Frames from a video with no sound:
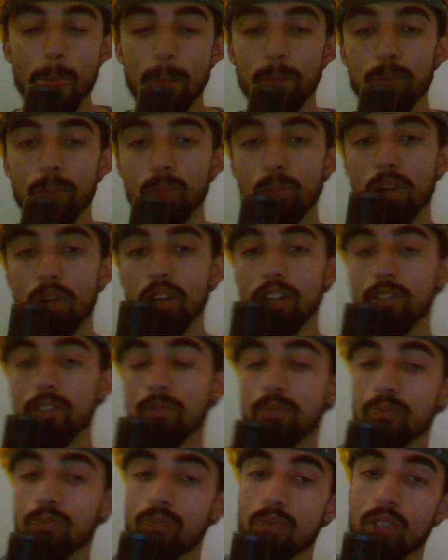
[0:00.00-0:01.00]
But
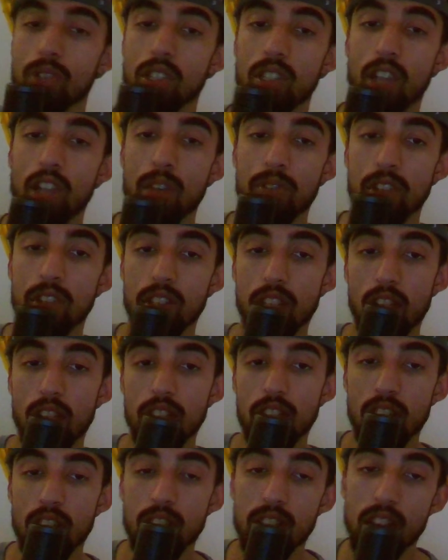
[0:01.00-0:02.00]
I think
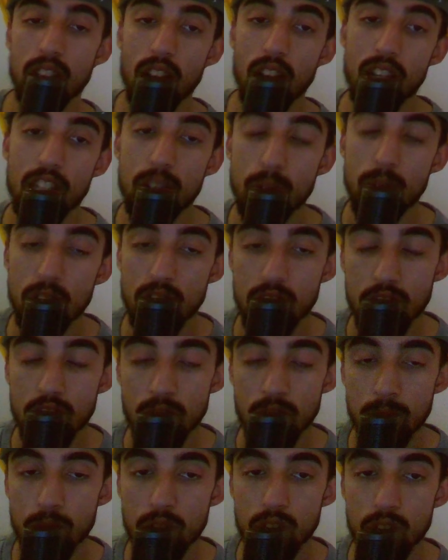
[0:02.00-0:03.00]
that's exactly what this
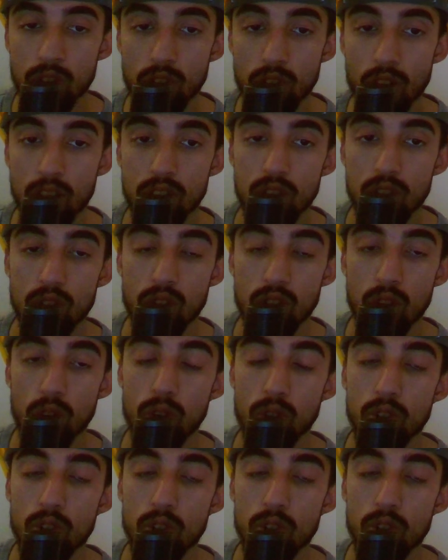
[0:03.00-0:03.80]
image is trying to show.